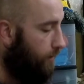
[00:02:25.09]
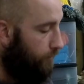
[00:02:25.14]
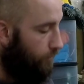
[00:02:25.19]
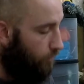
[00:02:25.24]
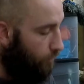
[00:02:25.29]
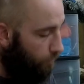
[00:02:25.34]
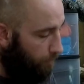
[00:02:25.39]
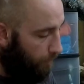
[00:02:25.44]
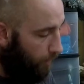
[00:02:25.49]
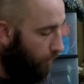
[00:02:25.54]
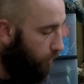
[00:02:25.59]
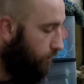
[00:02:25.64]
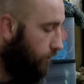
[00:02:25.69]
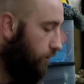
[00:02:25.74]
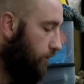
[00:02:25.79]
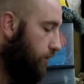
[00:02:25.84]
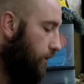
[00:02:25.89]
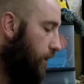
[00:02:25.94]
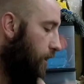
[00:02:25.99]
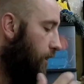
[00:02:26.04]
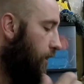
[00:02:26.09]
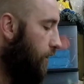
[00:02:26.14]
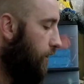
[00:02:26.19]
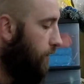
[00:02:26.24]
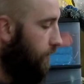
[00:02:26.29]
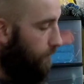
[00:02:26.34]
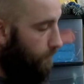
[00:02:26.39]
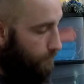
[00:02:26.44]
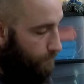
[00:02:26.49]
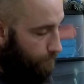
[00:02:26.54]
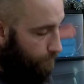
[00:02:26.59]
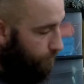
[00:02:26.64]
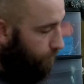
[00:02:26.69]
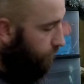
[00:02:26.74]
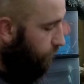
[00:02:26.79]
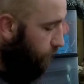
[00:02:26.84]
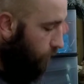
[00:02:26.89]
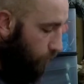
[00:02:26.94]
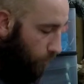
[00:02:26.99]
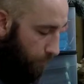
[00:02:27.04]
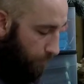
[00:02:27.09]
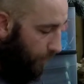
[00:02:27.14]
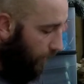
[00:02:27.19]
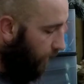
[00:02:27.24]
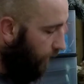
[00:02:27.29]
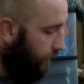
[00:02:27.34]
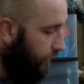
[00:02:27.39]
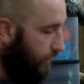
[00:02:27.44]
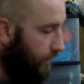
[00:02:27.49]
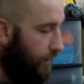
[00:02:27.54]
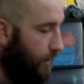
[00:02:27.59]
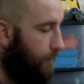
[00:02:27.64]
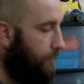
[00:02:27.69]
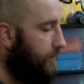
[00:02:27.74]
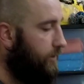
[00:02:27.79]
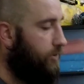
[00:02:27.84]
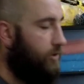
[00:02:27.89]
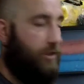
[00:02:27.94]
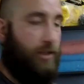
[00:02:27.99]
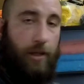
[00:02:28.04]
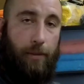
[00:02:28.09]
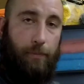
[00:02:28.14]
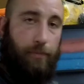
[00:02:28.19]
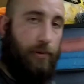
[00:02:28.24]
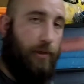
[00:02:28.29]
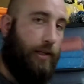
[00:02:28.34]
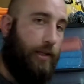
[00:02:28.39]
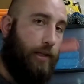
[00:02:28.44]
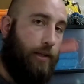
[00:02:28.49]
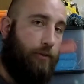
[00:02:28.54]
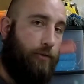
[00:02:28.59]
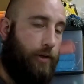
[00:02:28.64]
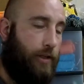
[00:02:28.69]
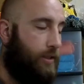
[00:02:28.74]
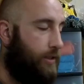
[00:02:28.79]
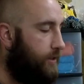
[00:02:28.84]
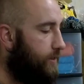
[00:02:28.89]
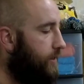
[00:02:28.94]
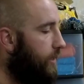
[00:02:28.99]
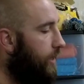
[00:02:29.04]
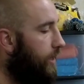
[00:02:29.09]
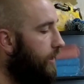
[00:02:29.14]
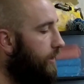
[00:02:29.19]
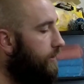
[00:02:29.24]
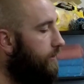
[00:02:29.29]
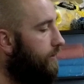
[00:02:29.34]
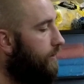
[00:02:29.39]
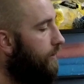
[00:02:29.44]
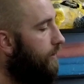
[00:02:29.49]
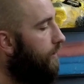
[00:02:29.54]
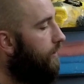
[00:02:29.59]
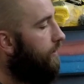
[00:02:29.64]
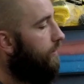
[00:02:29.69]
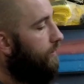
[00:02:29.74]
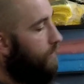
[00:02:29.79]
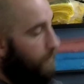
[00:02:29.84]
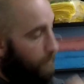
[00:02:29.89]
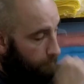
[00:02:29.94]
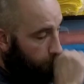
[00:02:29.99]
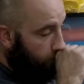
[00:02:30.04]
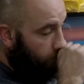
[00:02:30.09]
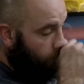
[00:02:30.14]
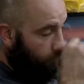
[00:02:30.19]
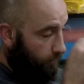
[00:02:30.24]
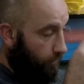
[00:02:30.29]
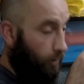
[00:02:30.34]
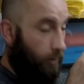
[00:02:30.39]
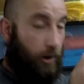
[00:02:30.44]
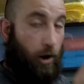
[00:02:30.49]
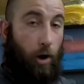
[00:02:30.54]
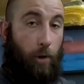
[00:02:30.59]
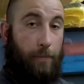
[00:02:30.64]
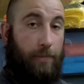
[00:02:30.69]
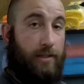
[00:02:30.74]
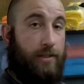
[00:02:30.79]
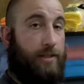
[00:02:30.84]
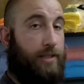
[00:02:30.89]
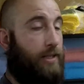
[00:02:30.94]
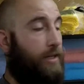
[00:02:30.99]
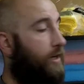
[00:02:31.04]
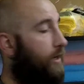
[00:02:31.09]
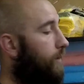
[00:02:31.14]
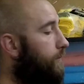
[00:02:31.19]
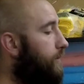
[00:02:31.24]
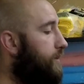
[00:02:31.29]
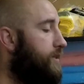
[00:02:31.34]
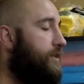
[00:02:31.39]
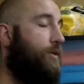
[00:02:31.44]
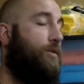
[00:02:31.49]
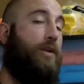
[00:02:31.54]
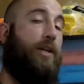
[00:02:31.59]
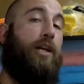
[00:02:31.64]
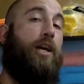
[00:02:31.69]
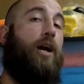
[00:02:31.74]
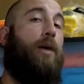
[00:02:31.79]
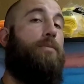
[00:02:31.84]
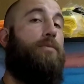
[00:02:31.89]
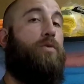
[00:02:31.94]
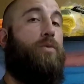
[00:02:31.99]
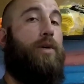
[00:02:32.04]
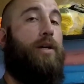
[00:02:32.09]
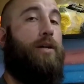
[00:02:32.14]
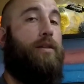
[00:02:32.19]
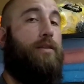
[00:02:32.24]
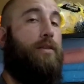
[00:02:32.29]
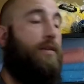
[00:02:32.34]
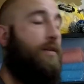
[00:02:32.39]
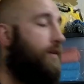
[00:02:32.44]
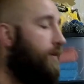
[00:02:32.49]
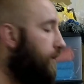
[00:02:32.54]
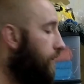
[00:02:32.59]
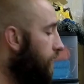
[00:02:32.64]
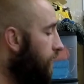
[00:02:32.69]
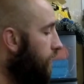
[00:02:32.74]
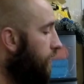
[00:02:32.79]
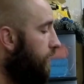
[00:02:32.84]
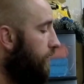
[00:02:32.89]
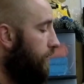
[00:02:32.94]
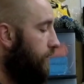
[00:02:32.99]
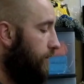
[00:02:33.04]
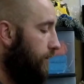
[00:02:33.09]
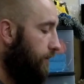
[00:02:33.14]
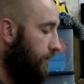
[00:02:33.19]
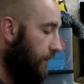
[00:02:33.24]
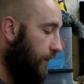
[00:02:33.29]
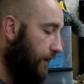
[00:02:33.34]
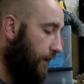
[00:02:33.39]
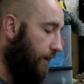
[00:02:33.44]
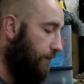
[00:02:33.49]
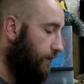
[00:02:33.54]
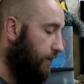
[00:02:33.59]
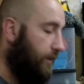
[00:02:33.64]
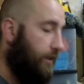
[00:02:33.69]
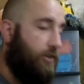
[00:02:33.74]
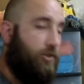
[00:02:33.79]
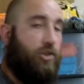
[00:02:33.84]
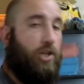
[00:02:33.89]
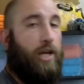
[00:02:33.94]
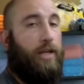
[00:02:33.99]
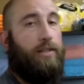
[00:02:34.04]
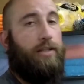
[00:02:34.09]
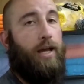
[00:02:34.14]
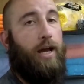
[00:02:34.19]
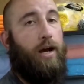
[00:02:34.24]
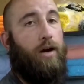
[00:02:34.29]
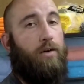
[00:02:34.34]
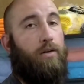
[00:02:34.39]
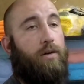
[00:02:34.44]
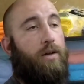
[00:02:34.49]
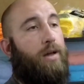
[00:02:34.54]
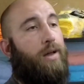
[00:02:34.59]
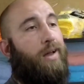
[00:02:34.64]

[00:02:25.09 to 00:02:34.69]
New motor, new body, I mean, just completely redesigned. So we're gonna go ahead and open this thing up, let's see what it comes with, get everything checked out.